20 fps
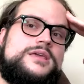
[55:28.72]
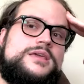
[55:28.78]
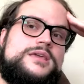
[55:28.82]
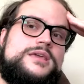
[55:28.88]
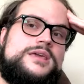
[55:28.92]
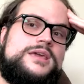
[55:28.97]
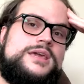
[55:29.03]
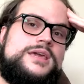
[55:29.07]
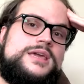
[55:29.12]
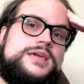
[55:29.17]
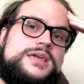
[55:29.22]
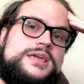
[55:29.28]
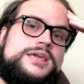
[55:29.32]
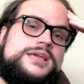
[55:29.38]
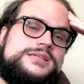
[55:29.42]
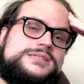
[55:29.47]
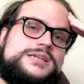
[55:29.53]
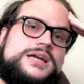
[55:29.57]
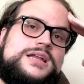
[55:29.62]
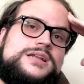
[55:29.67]

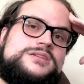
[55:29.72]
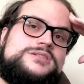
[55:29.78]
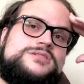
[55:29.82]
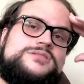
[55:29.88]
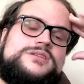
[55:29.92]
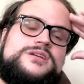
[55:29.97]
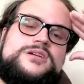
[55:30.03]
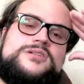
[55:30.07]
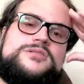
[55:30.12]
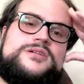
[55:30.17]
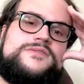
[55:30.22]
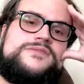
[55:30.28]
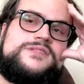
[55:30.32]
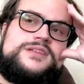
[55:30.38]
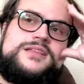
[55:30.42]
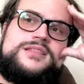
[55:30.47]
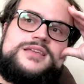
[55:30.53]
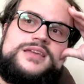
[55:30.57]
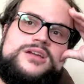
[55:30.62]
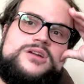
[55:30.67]
he's got to do the
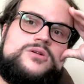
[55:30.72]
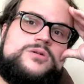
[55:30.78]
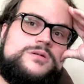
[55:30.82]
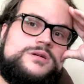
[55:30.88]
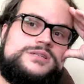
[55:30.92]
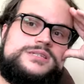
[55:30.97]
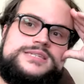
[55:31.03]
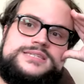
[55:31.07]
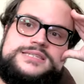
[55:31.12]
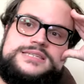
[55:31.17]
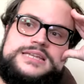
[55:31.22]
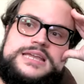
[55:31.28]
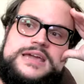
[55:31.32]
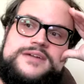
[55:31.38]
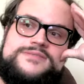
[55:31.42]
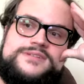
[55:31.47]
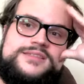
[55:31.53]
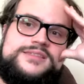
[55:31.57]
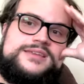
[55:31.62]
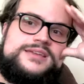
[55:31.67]
equivalent like courses and
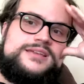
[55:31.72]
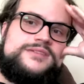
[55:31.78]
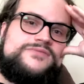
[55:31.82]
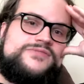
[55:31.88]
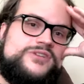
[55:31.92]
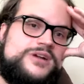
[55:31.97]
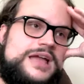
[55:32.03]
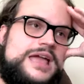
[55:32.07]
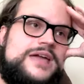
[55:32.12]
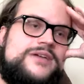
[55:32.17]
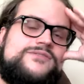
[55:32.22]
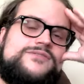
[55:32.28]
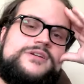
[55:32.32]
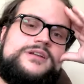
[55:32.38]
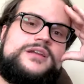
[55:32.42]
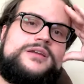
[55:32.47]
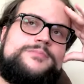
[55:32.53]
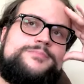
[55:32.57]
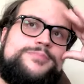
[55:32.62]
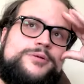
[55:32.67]
everything and for
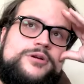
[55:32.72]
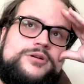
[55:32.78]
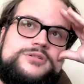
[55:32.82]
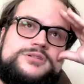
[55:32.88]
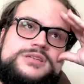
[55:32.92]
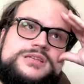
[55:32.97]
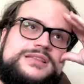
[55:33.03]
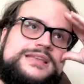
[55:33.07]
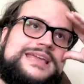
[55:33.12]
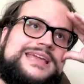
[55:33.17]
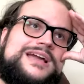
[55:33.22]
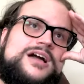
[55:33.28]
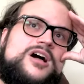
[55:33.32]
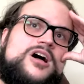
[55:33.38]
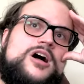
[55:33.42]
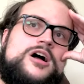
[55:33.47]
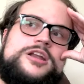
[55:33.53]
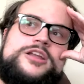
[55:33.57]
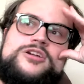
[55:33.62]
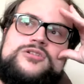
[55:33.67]
every person like
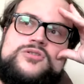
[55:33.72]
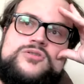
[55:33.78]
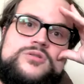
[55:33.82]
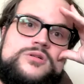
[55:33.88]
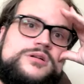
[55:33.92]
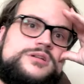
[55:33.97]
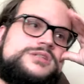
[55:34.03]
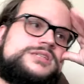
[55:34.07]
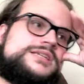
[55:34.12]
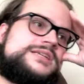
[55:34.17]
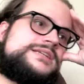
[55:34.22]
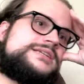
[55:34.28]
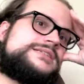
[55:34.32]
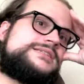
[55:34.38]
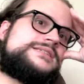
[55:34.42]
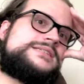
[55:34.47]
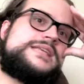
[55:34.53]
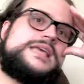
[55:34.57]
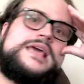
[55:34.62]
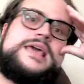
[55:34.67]
audio
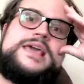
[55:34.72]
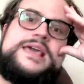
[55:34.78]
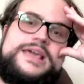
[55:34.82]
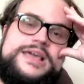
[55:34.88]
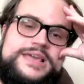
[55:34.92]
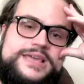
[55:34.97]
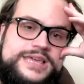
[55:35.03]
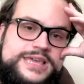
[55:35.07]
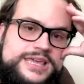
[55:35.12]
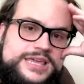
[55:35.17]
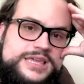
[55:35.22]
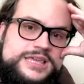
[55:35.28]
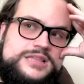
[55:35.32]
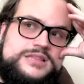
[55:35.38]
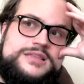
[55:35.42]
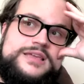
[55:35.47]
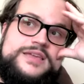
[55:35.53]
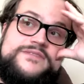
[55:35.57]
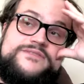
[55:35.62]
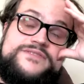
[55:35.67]
courses
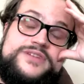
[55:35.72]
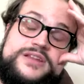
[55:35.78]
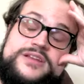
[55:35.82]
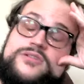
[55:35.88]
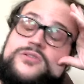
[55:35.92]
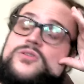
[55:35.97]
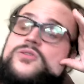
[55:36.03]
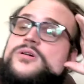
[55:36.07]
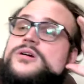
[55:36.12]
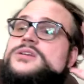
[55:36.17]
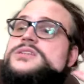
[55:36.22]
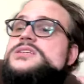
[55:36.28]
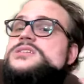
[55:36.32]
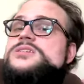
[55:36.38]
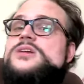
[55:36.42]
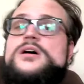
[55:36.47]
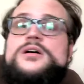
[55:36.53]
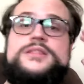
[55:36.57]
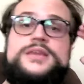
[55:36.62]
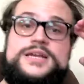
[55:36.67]
like video courses
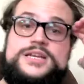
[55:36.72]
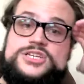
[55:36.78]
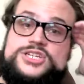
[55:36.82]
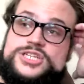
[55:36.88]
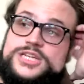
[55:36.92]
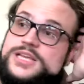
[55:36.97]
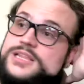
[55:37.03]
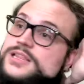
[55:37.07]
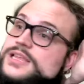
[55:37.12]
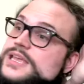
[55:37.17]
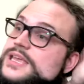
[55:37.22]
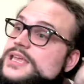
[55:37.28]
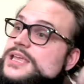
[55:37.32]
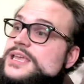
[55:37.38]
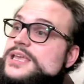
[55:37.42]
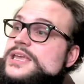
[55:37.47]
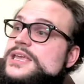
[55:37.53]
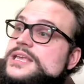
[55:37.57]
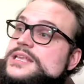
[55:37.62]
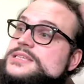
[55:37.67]
all that shit
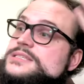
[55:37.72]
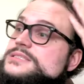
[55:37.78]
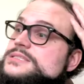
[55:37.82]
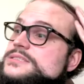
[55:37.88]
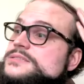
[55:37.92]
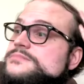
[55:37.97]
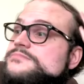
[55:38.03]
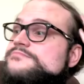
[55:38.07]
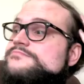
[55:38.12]
like he's